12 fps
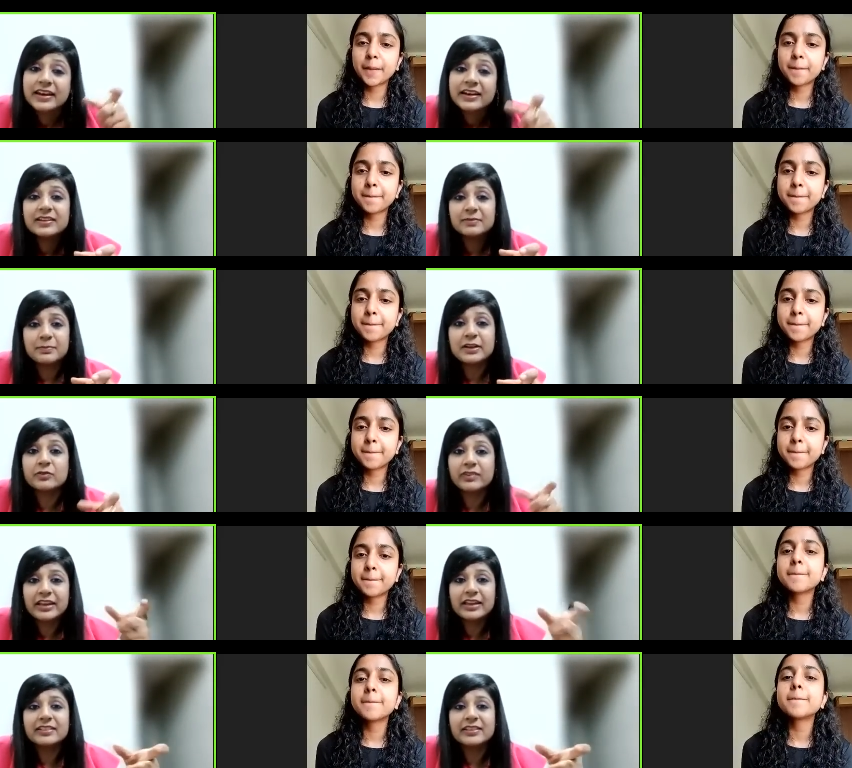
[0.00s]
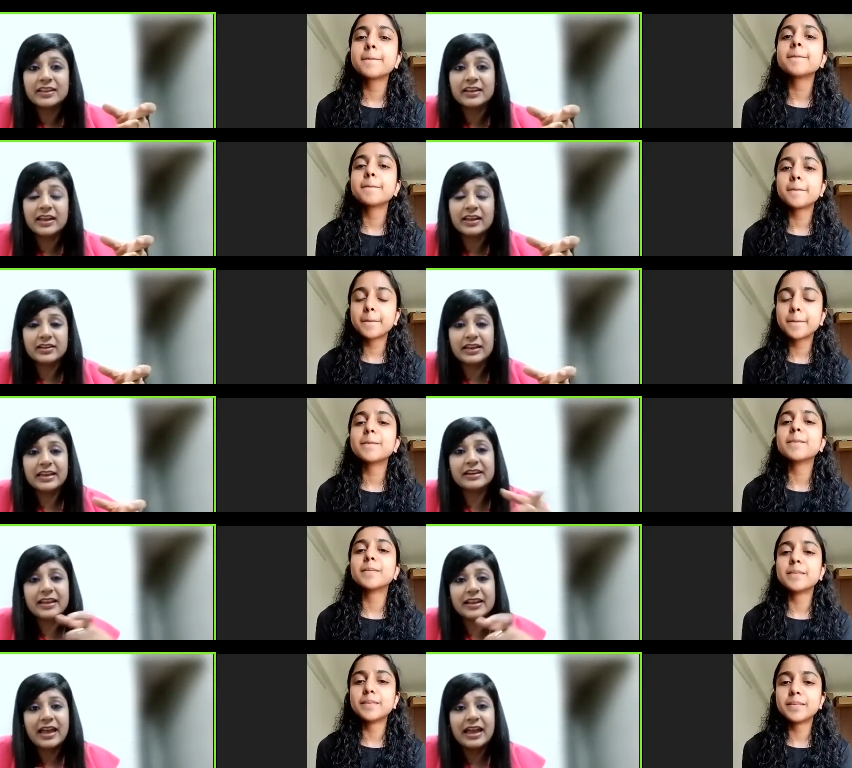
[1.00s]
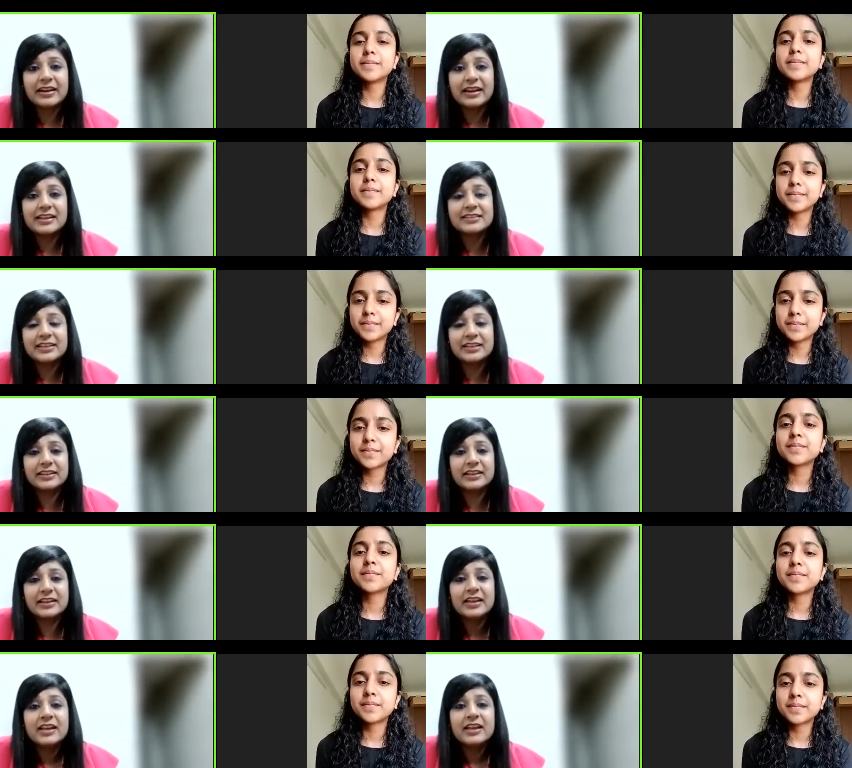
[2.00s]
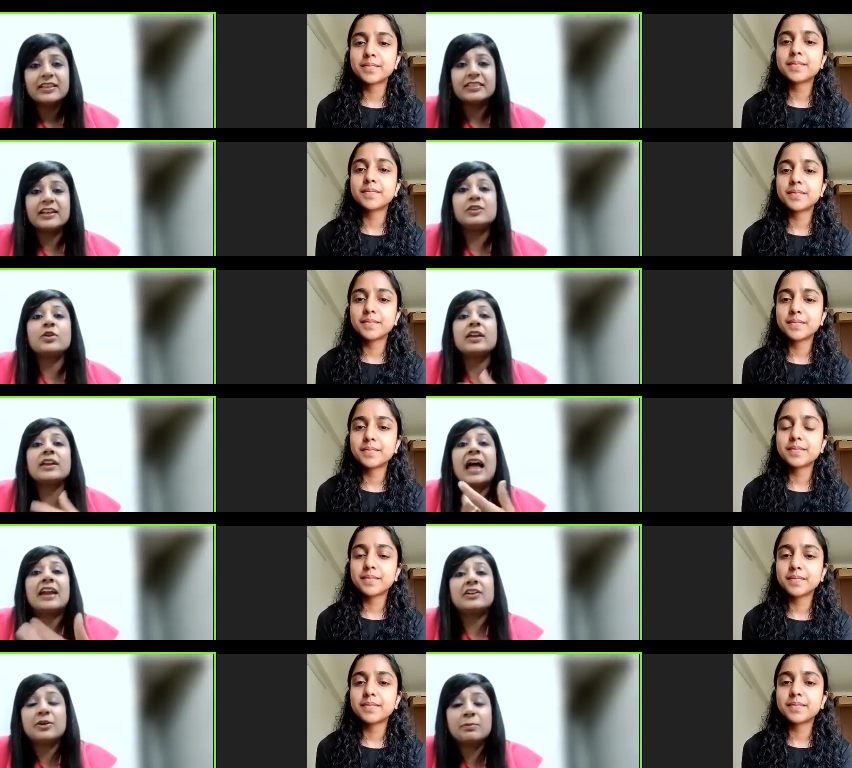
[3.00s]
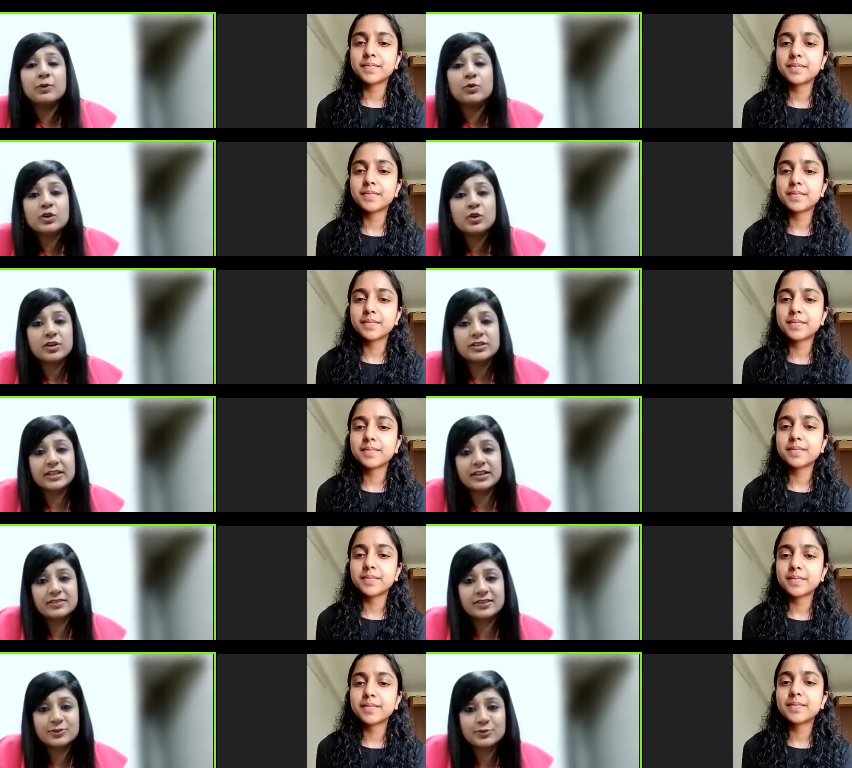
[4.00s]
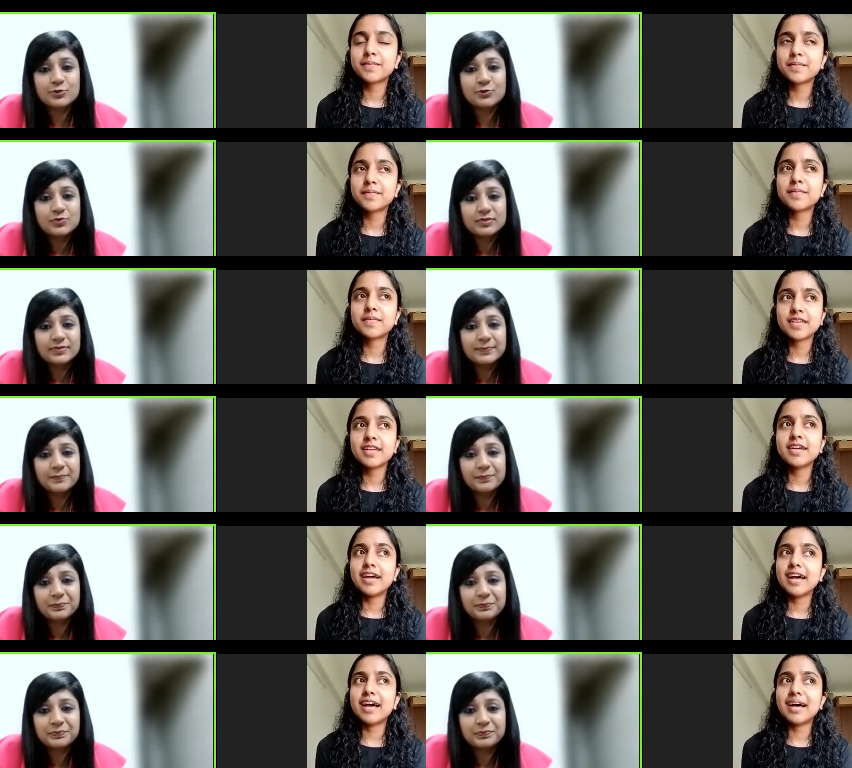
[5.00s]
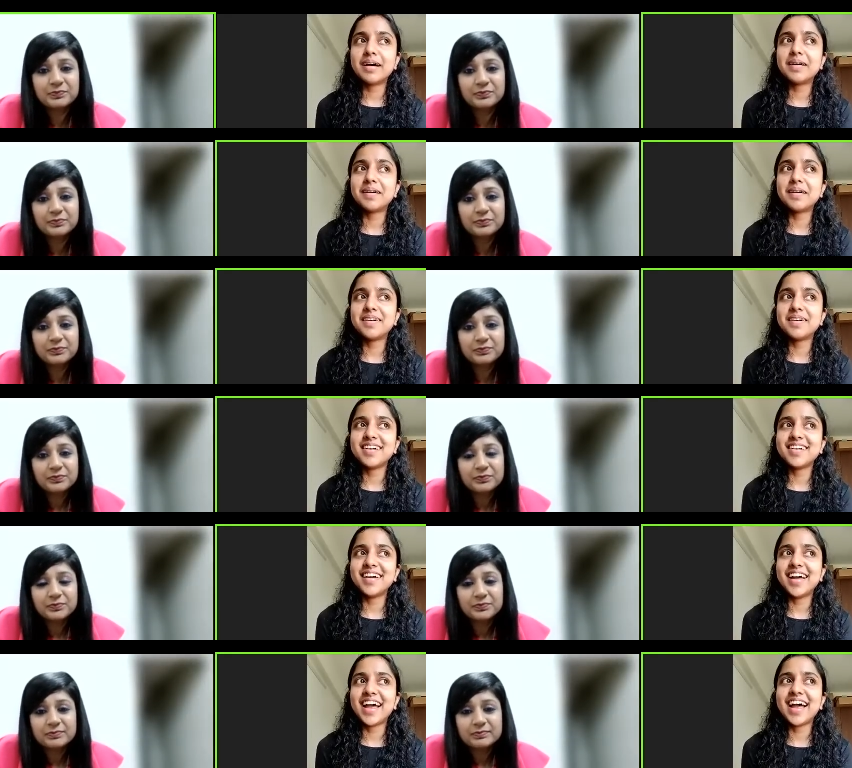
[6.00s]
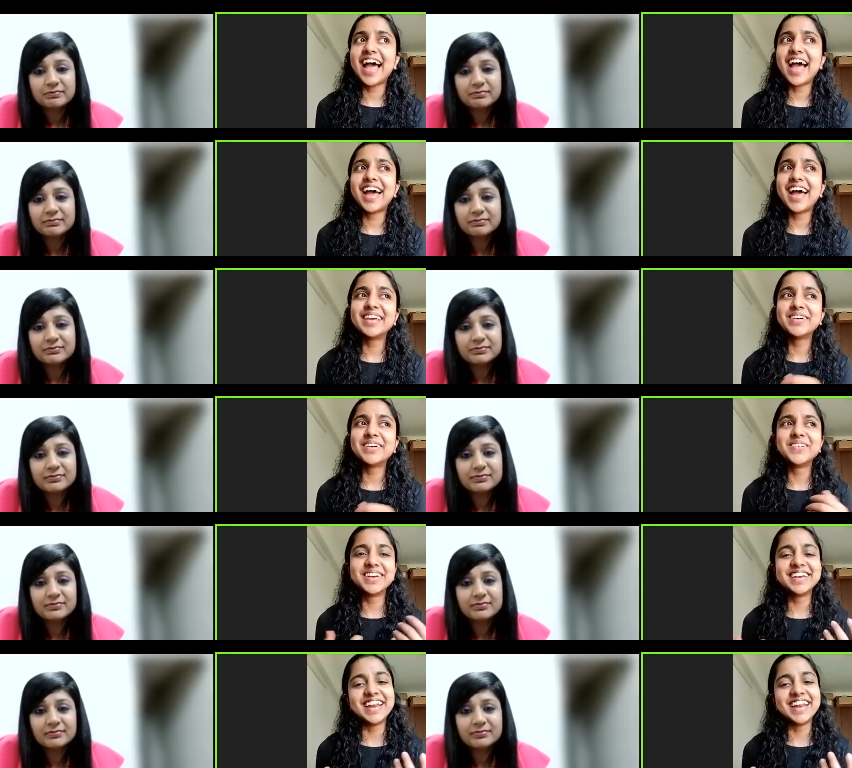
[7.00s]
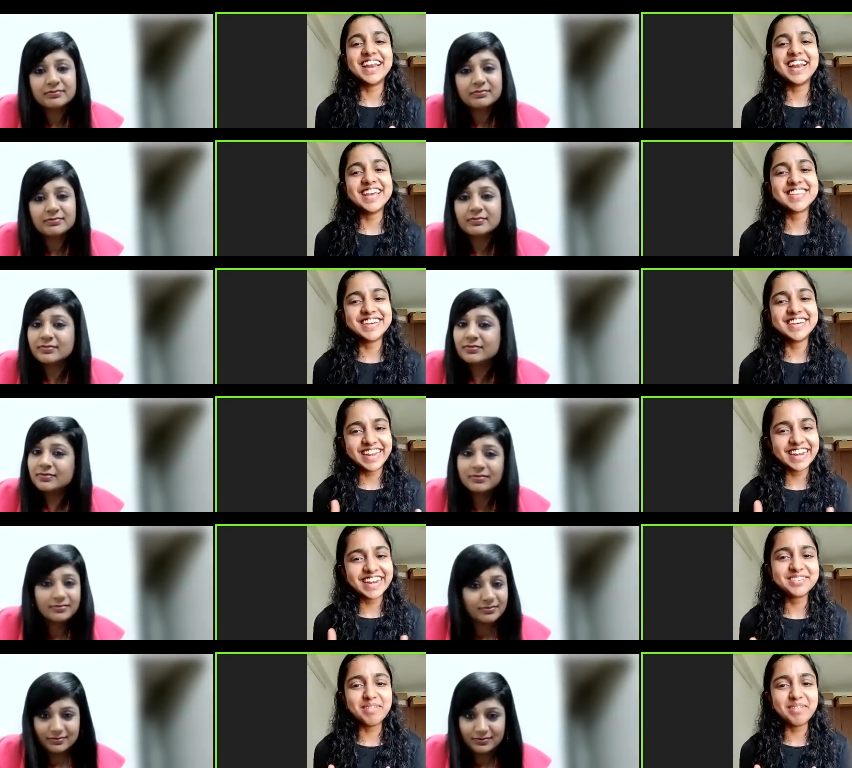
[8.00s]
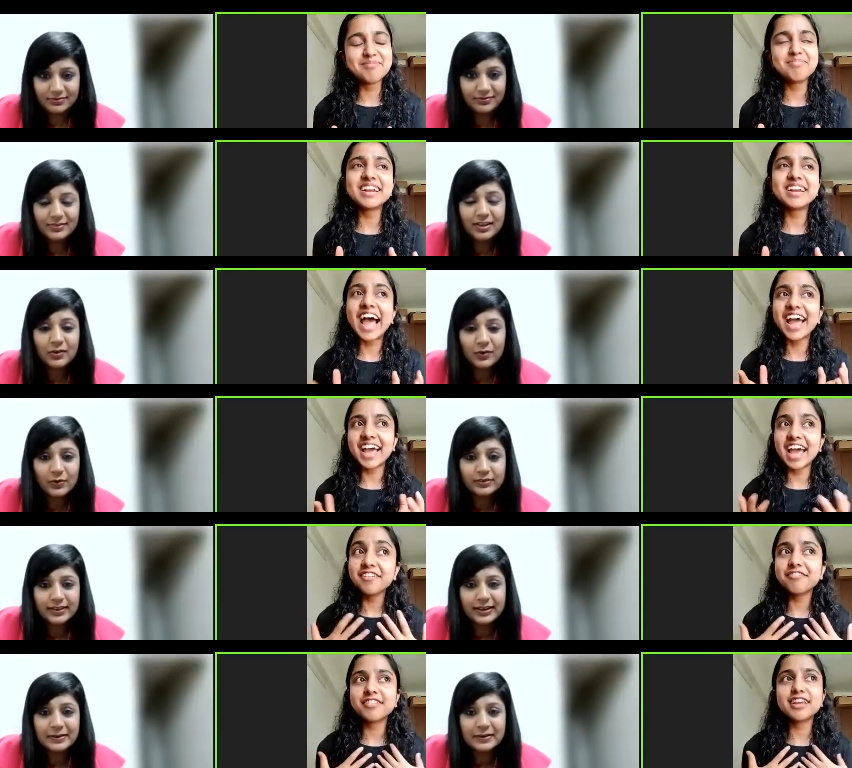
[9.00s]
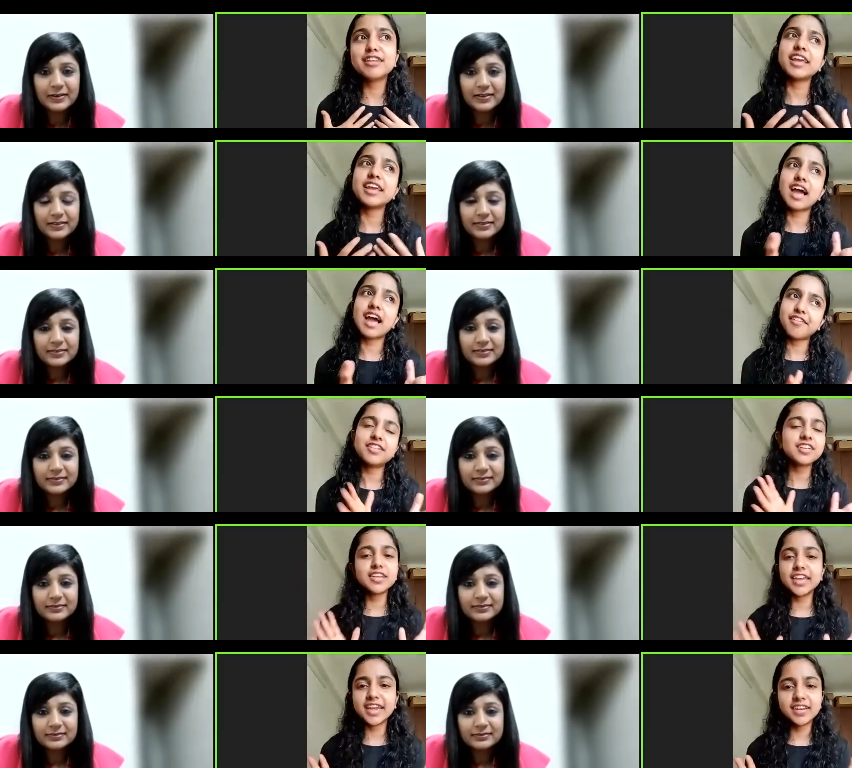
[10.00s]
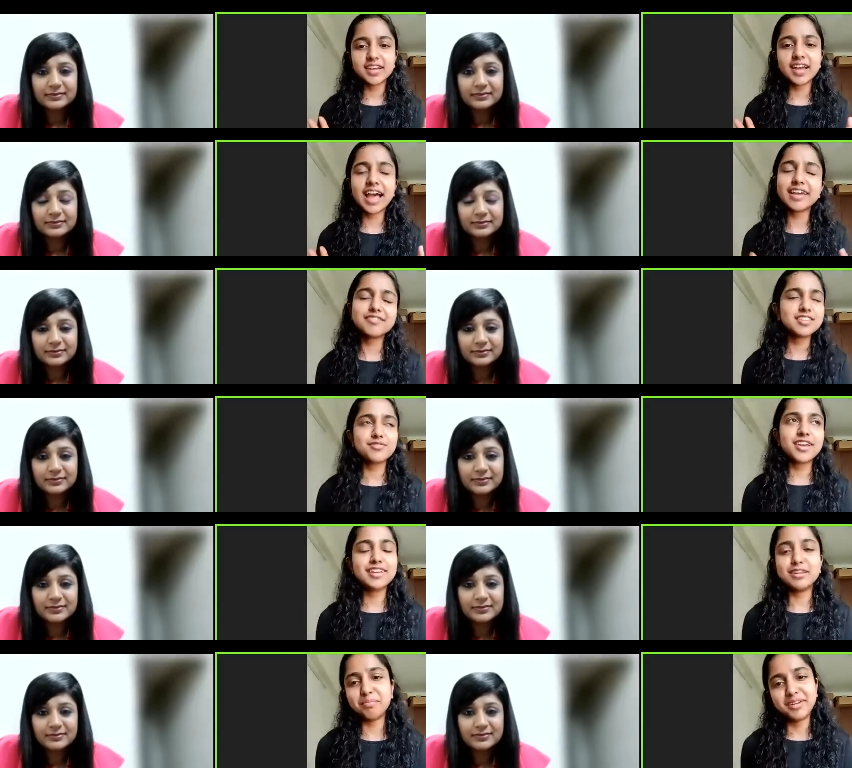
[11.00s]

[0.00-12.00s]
Speaker 1: did between the NEET and INICET that you can attribute your success to
Speaker 2: uh, I couldn't analyze it yet, mom. But no. Oh. I, I feel like after NEET, I was very